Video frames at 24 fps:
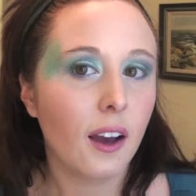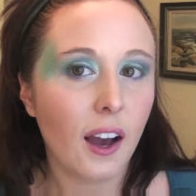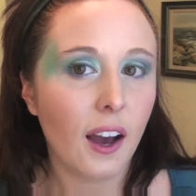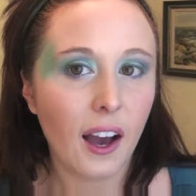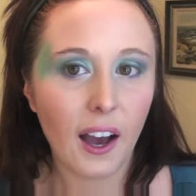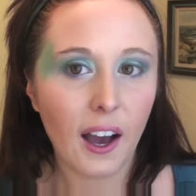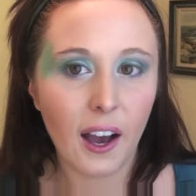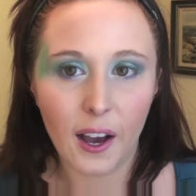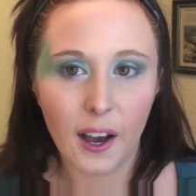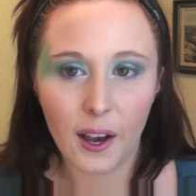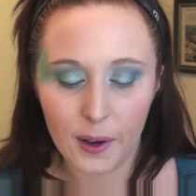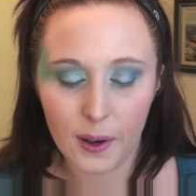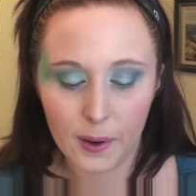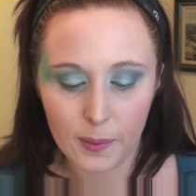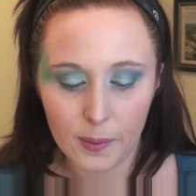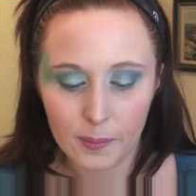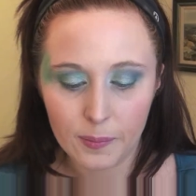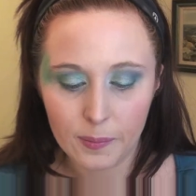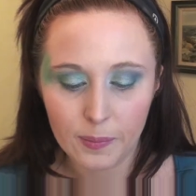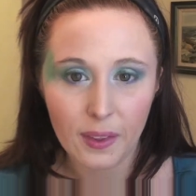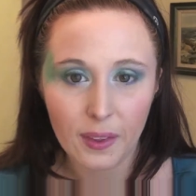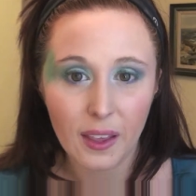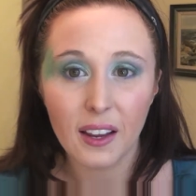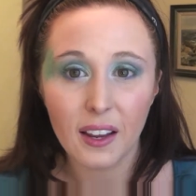
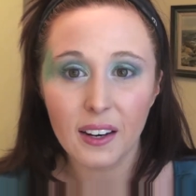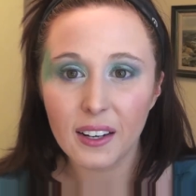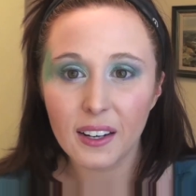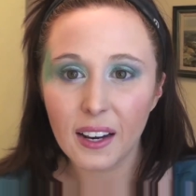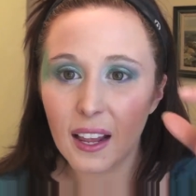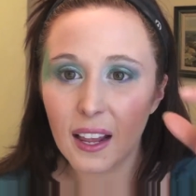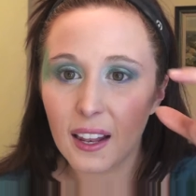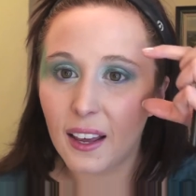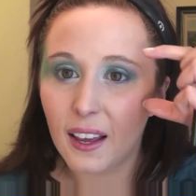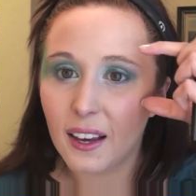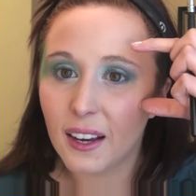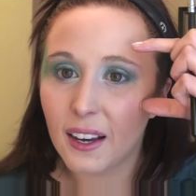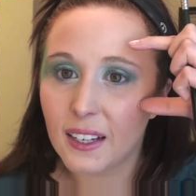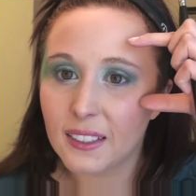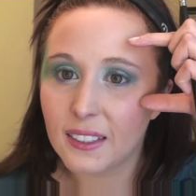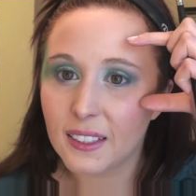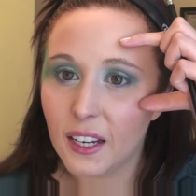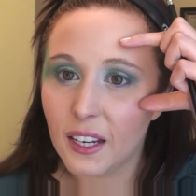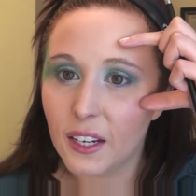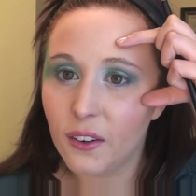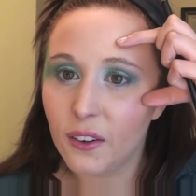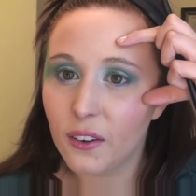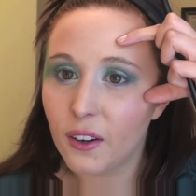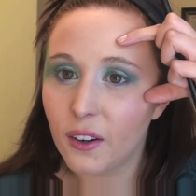And yeah, like I
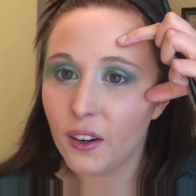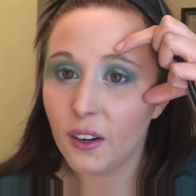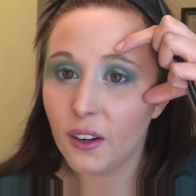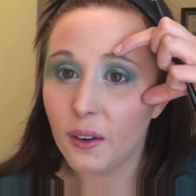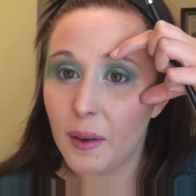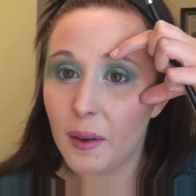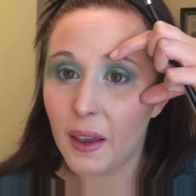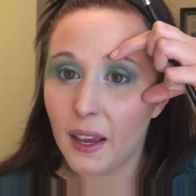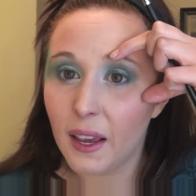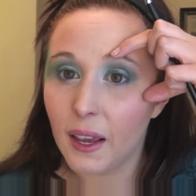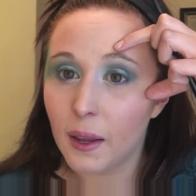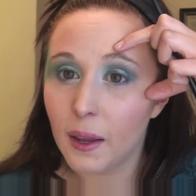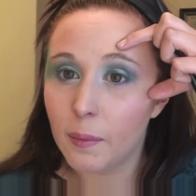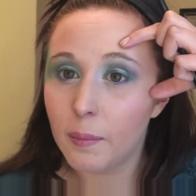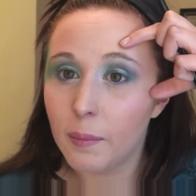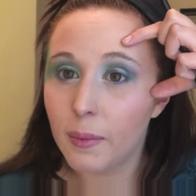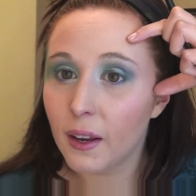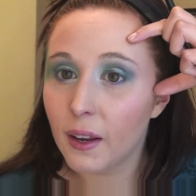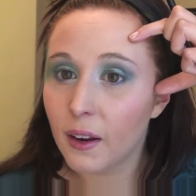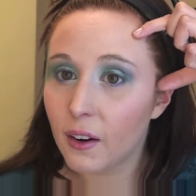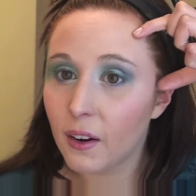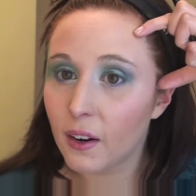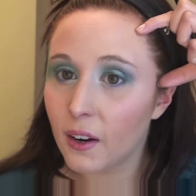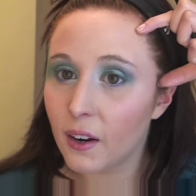said, you can make it
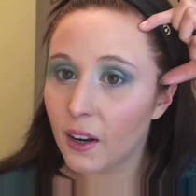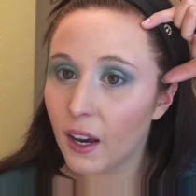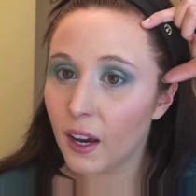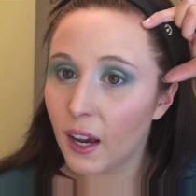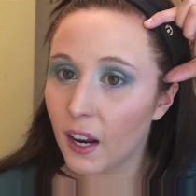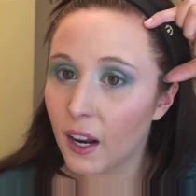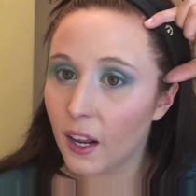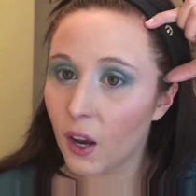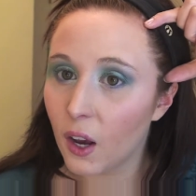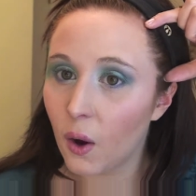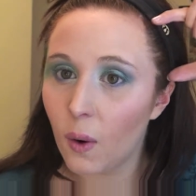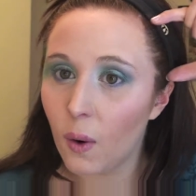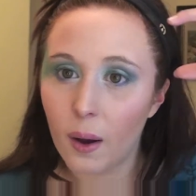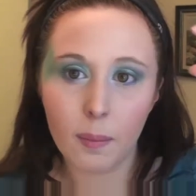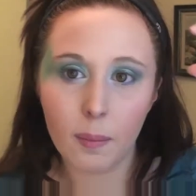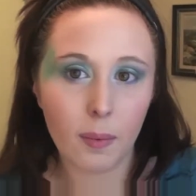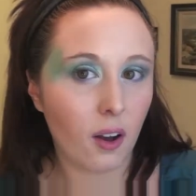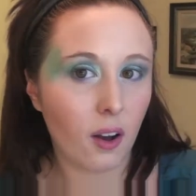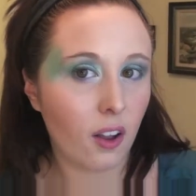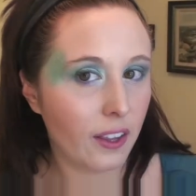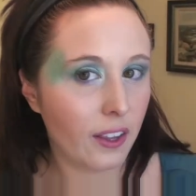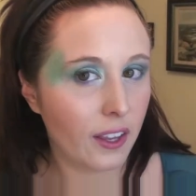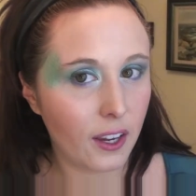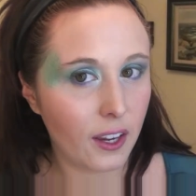bigger. You can kind of go up
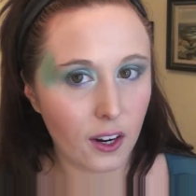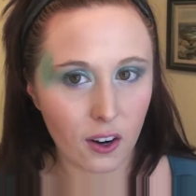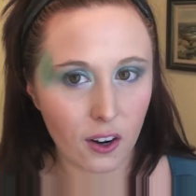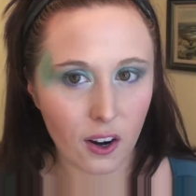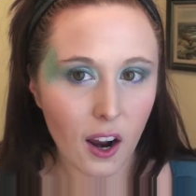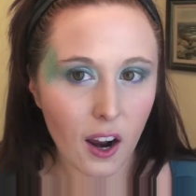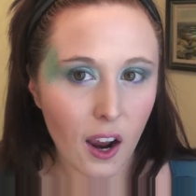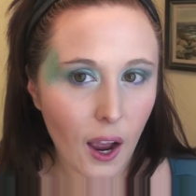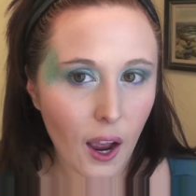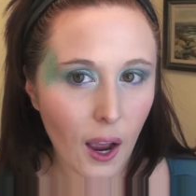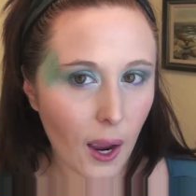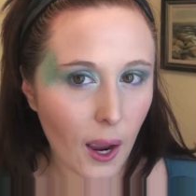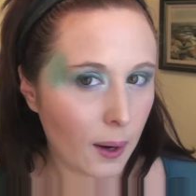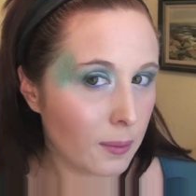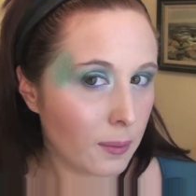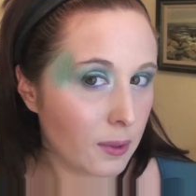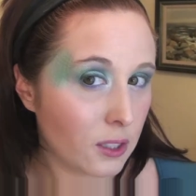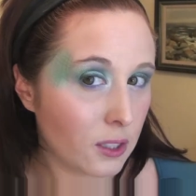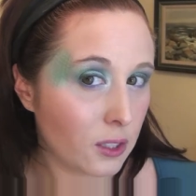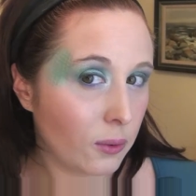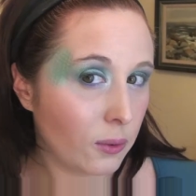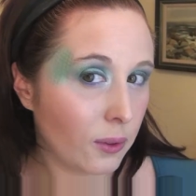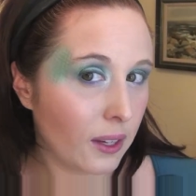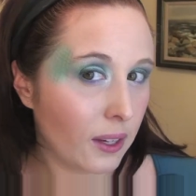all here. I'm
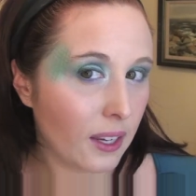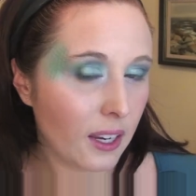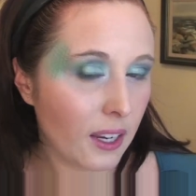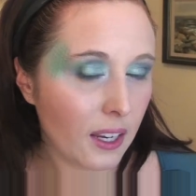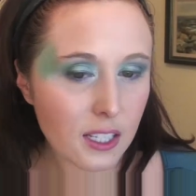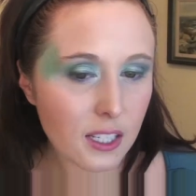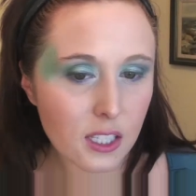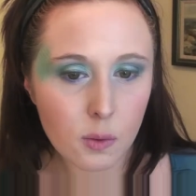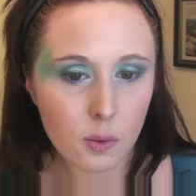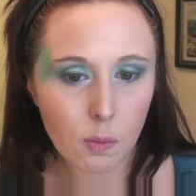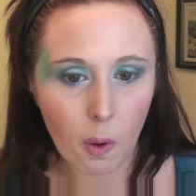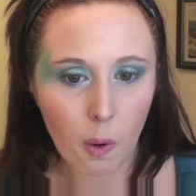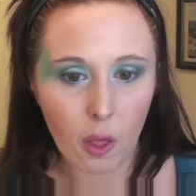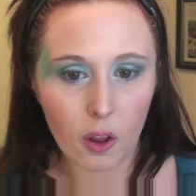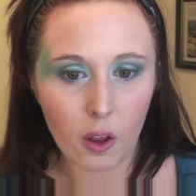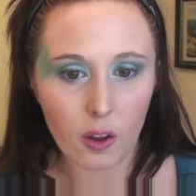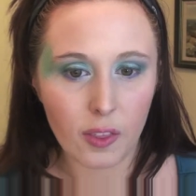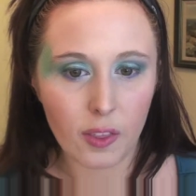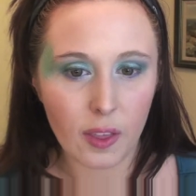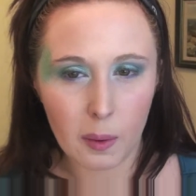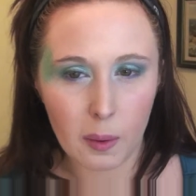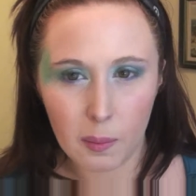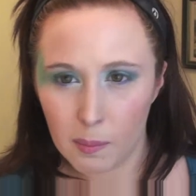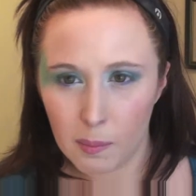just doing it a smaller
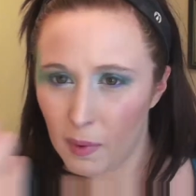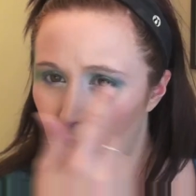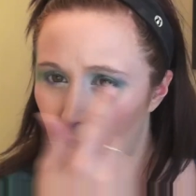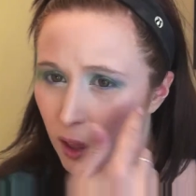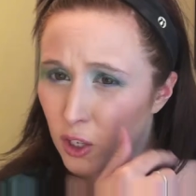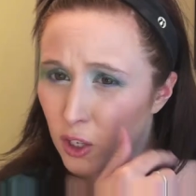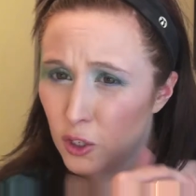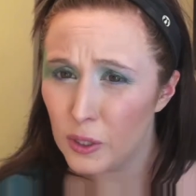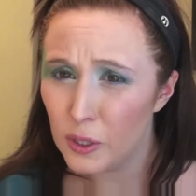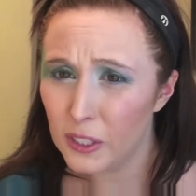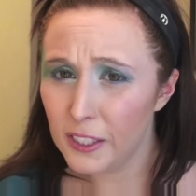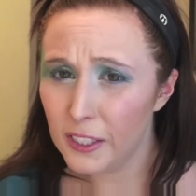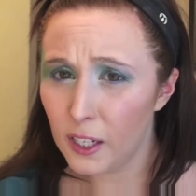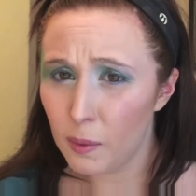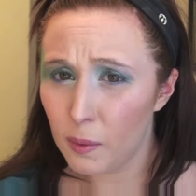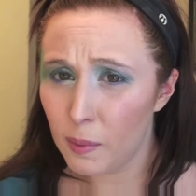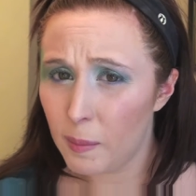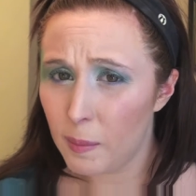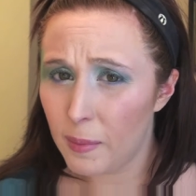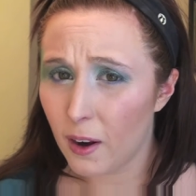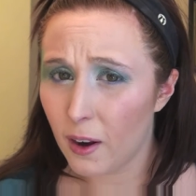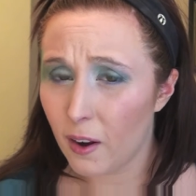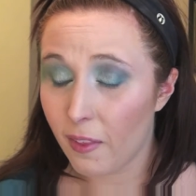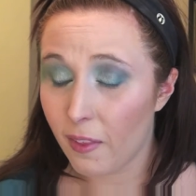thing. I'll do a little
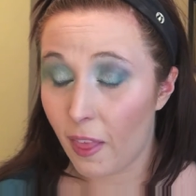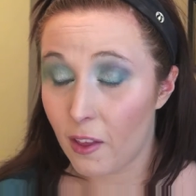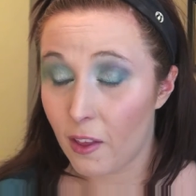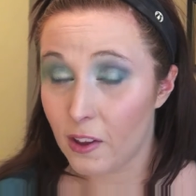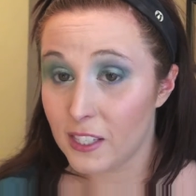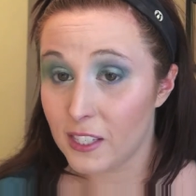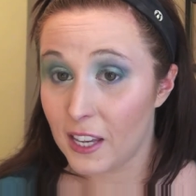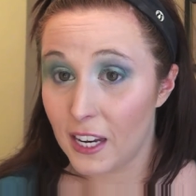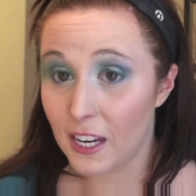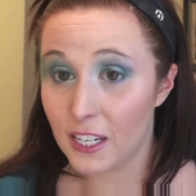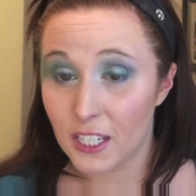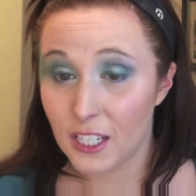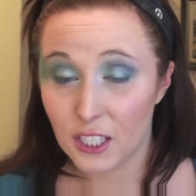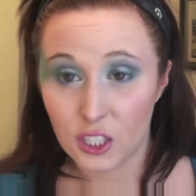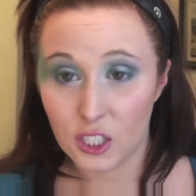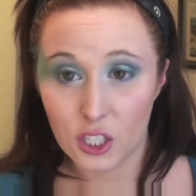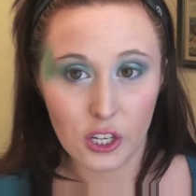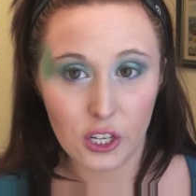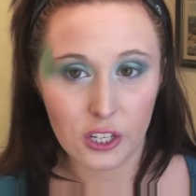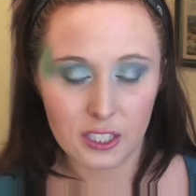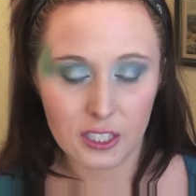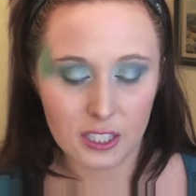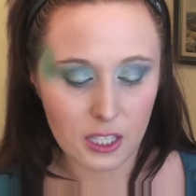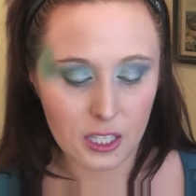bit bigger on the other side just so
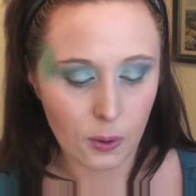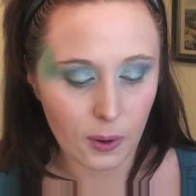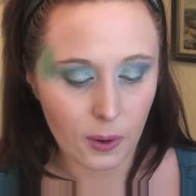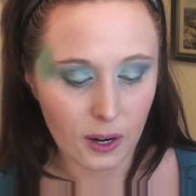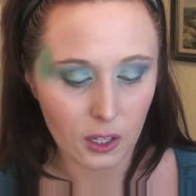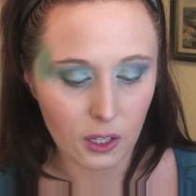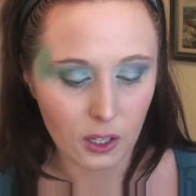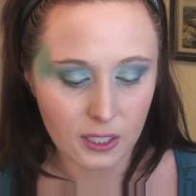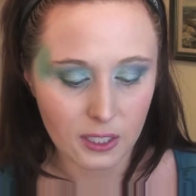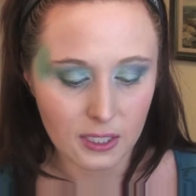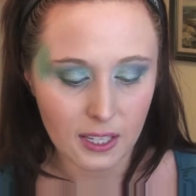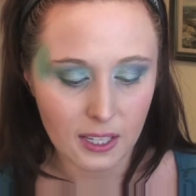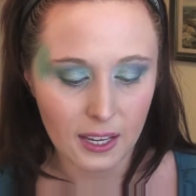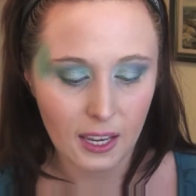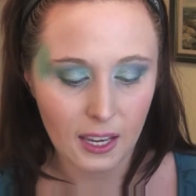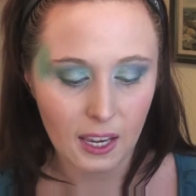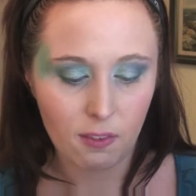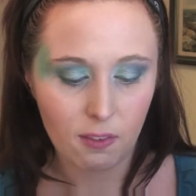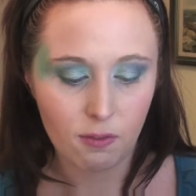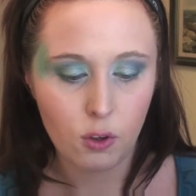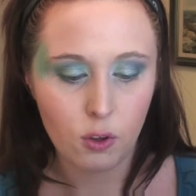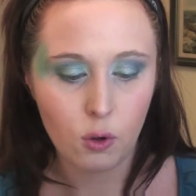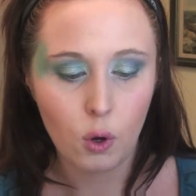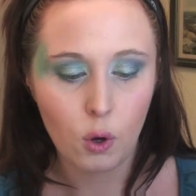you can see what it looks like
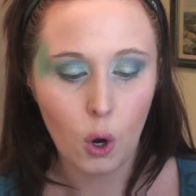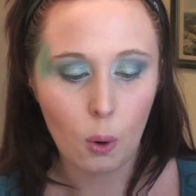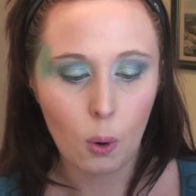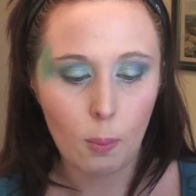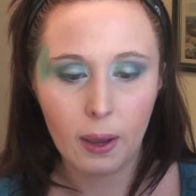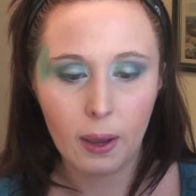if you go